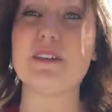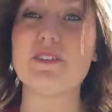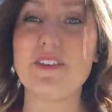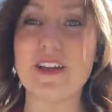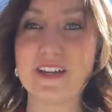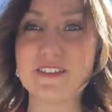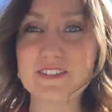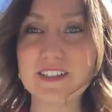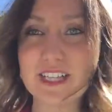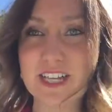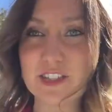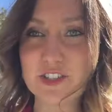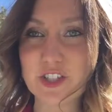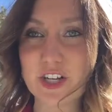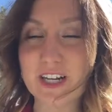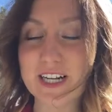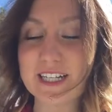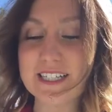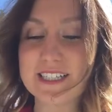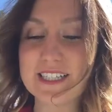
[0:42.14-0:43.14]
fan of
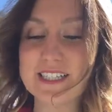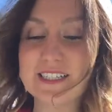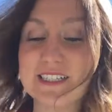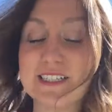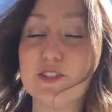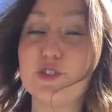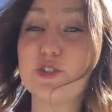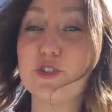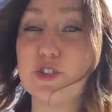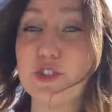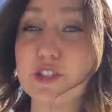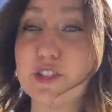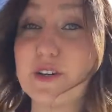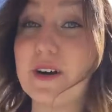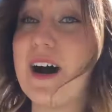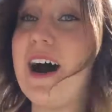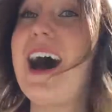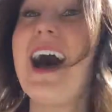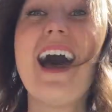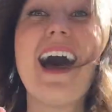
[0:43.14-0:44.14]
electronics. This is true.
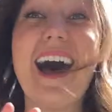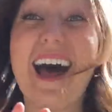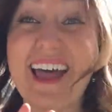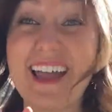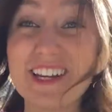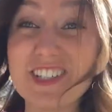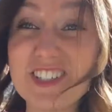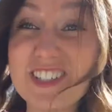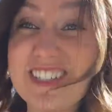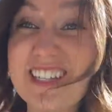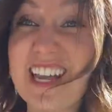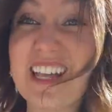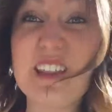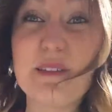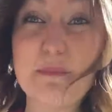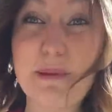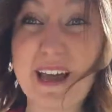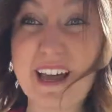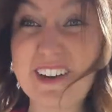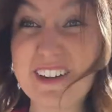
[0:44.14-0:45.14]
I actually take
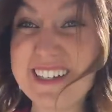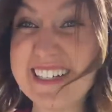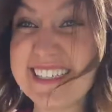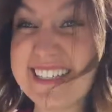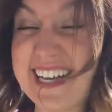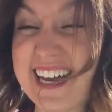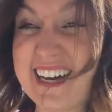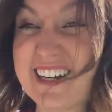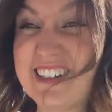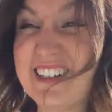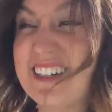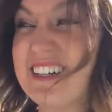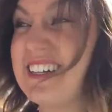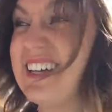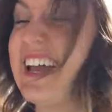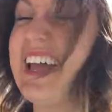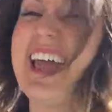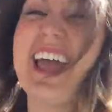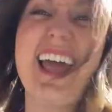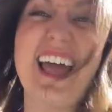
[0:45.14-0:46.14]
the batteries out
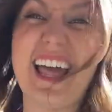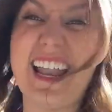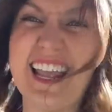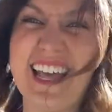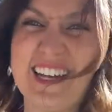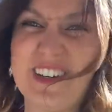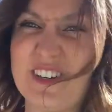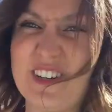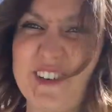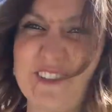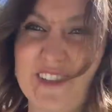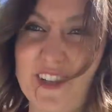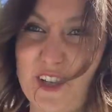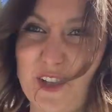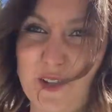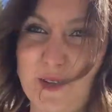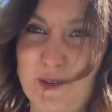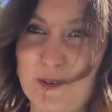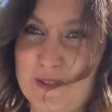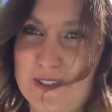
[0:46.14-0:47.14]
and I don't even
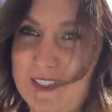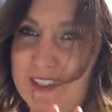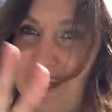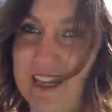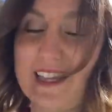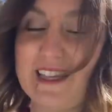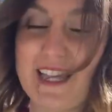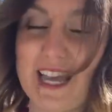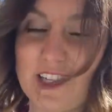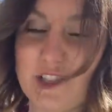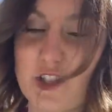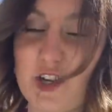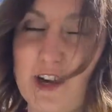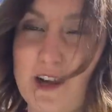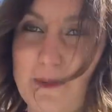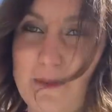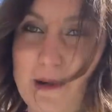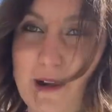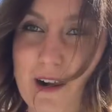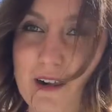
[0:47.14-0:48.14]
use the
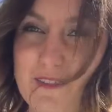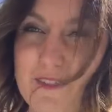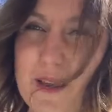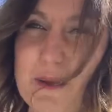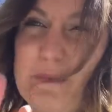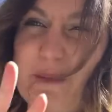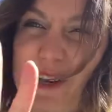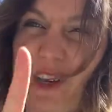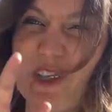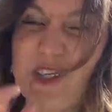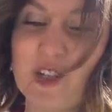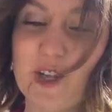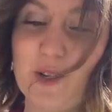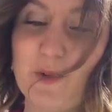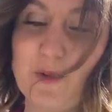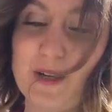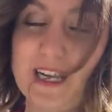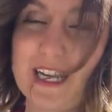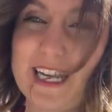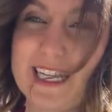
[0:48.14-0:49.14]
electronic part of it, but I'll show
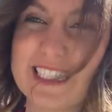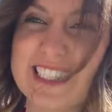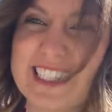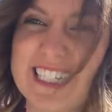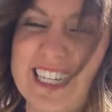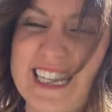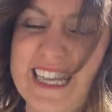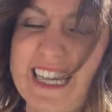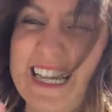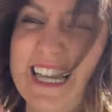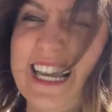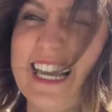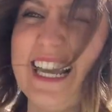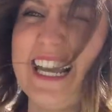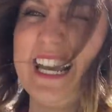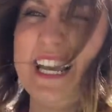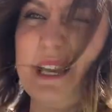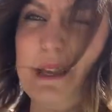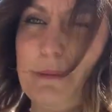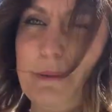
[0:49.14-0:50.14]
you what it is.
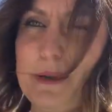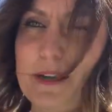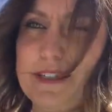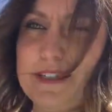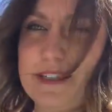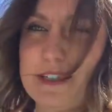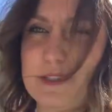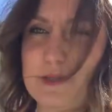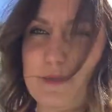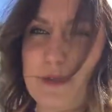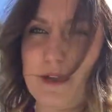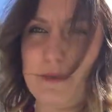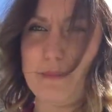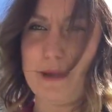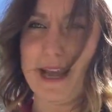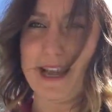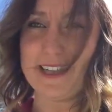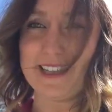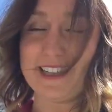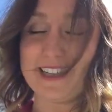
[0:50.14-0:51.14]
You press this red
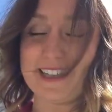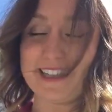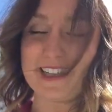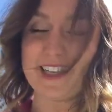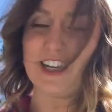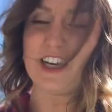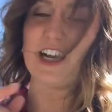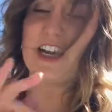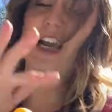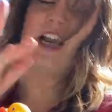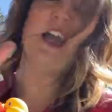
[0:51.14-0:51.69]
button in the center